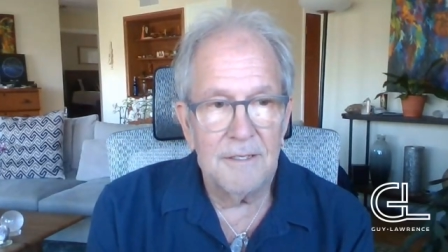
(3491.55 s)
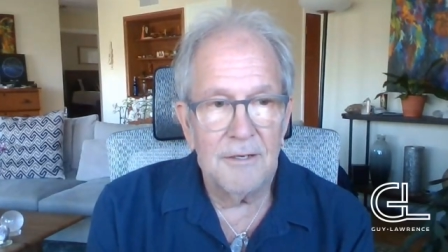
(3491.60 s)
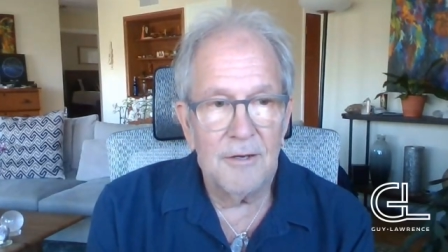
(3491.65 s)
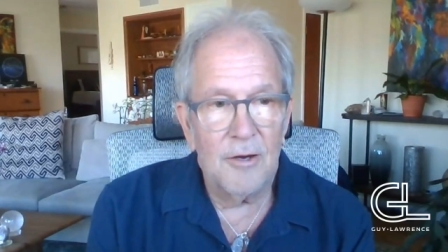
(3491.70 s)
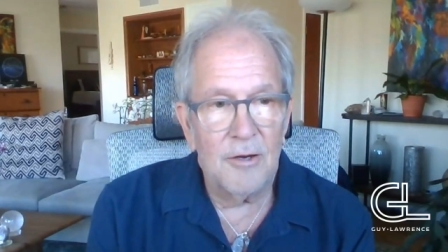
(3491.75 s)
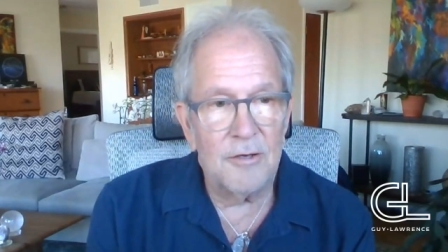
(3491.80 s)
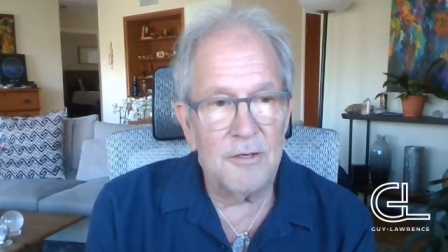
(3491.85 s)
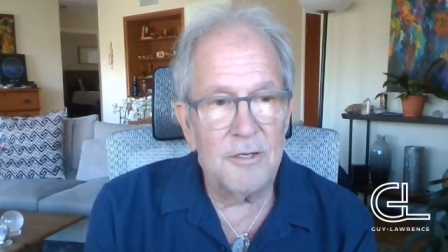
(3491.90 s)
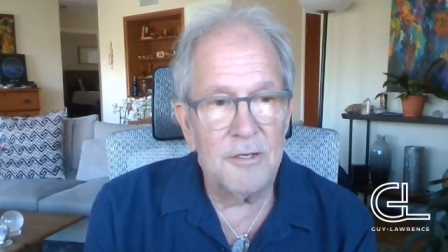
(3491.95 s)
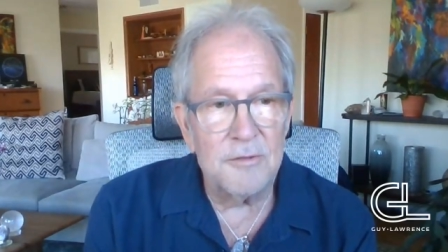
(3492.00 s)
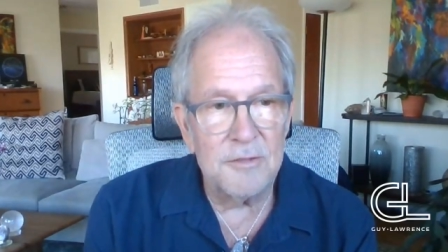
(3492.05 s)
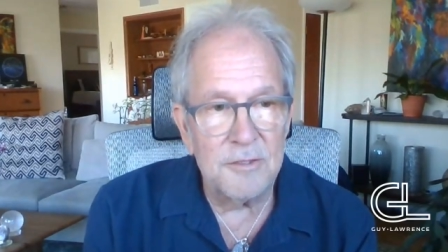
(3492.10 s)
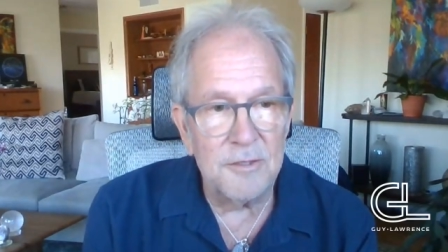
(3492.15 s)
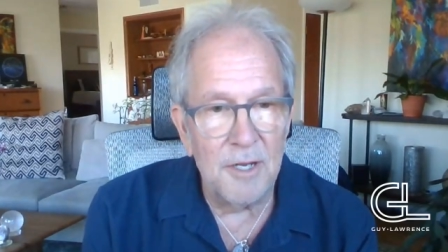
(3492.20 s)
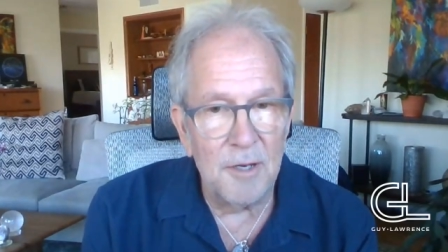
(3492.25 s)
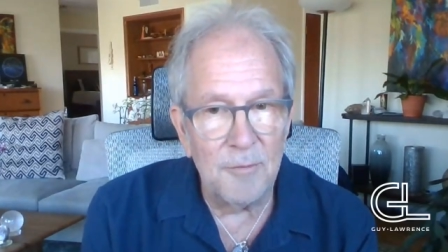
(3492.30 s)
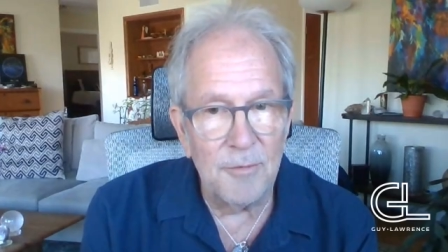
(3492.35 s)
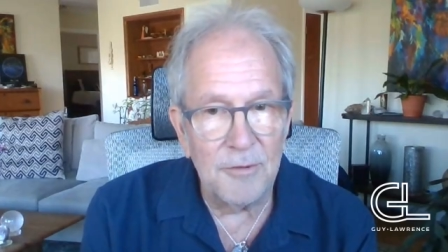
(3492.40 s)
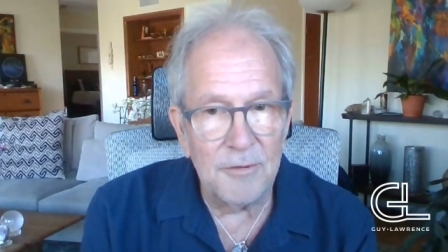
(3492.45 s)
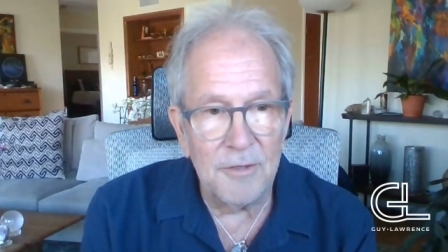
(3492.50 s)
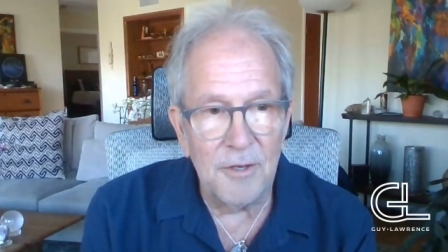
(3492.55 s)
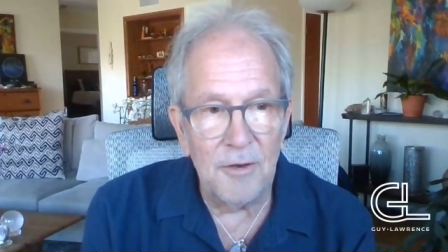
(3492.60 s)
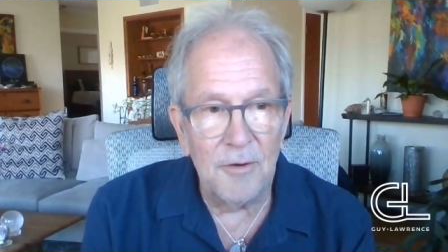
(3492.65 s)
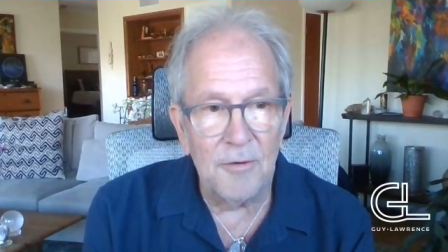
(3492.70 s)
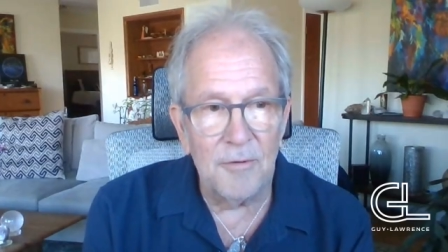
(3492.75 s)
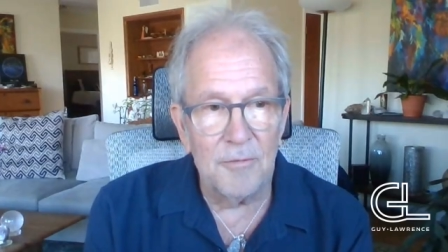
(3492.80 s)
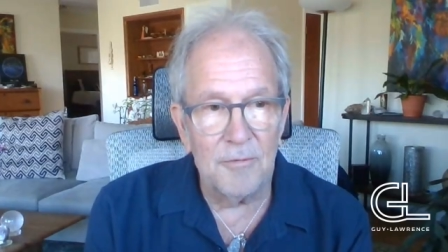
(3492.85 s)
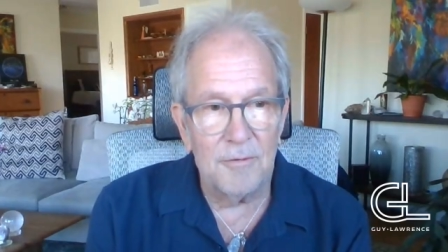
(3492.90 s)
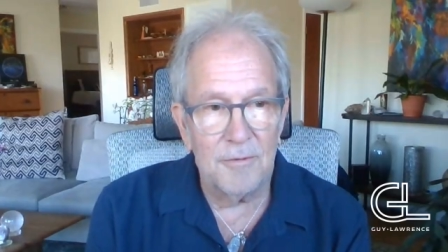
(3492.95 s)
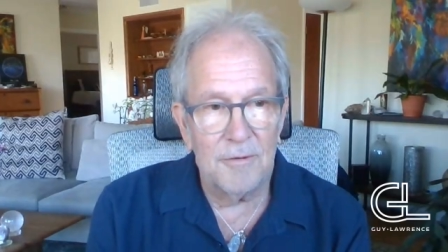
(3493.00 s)
or you stub your
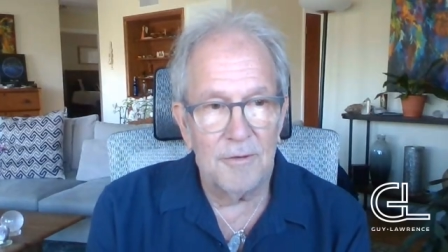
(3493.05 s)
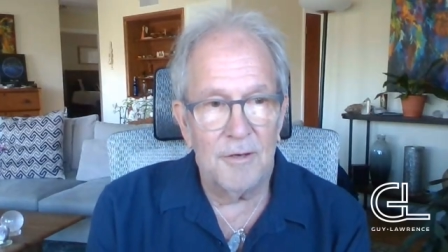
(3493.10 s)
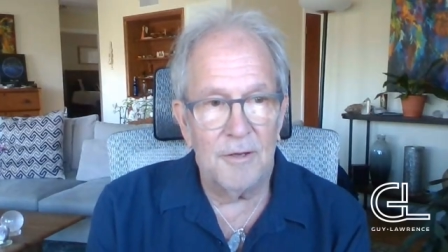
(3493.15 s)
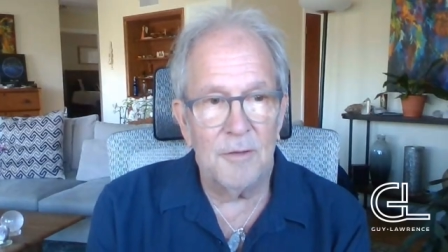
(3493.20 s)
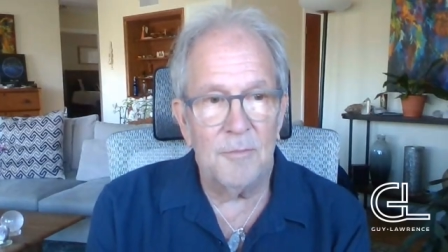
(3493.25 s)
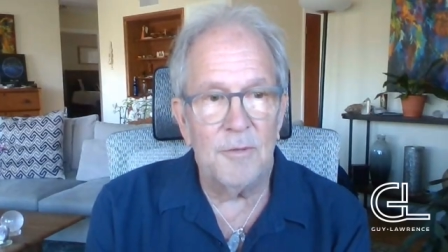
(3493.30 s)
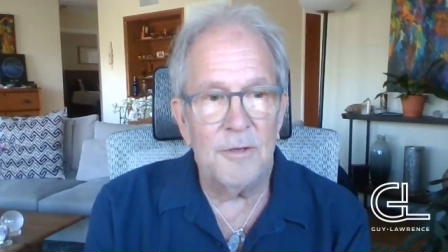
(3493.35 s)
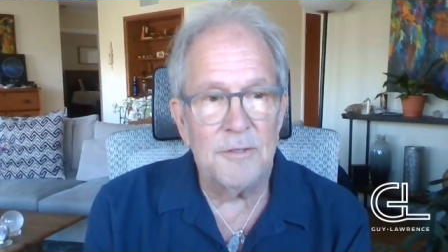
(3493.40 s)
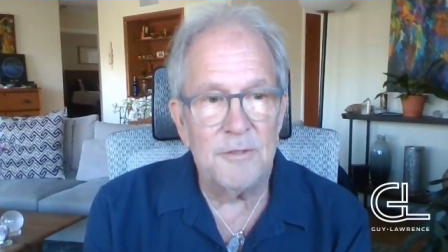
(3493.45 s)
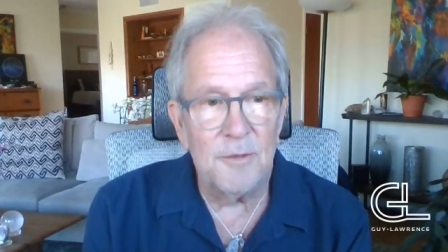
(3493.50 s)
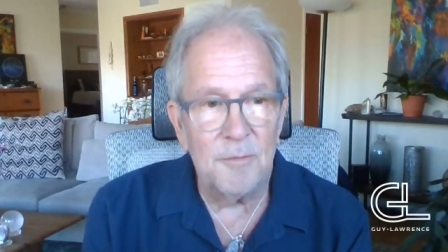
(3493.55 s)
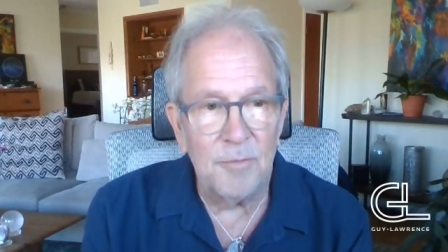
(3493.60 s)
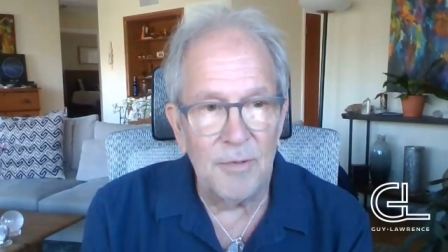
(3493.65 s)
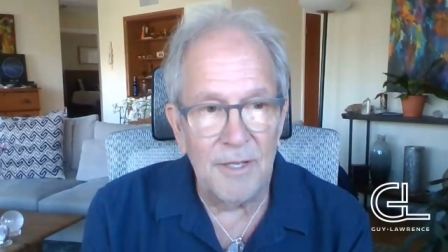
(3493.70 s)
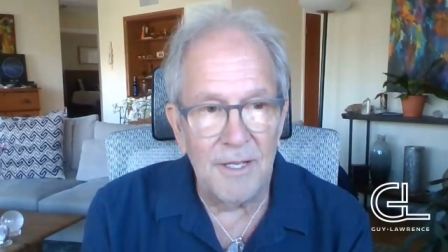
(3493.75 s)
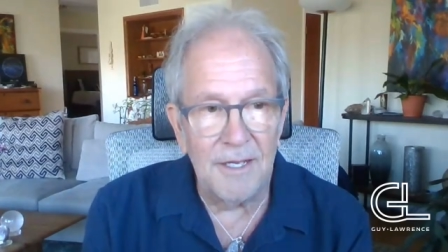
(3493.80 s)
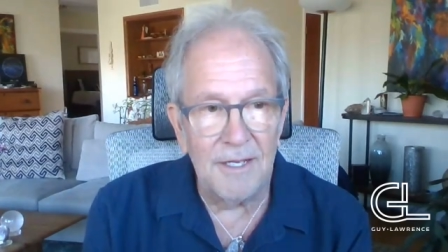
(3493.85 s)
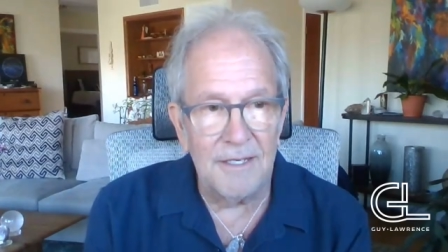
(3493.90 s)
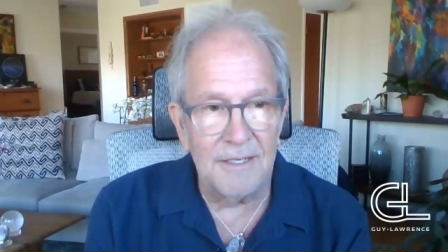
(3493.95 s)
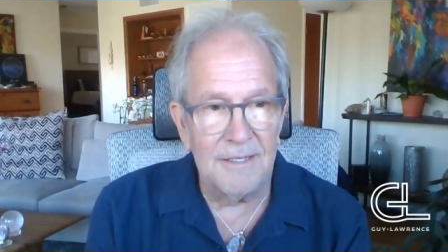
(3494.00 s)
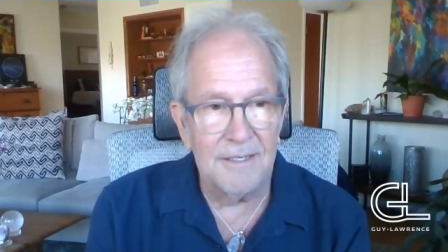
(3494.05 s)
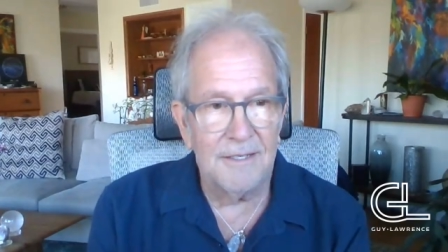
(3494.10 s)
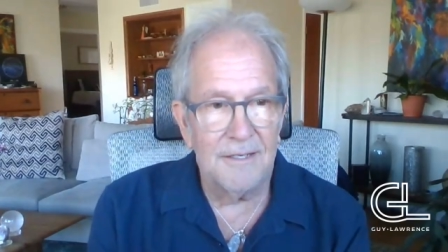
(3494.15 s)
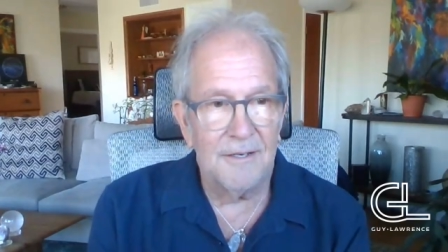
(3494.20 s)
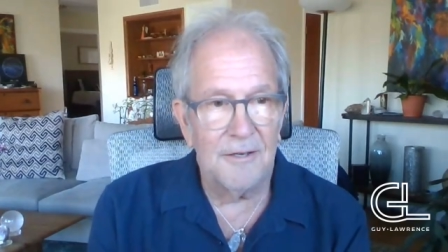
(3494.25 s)
toe, or you miss your plane,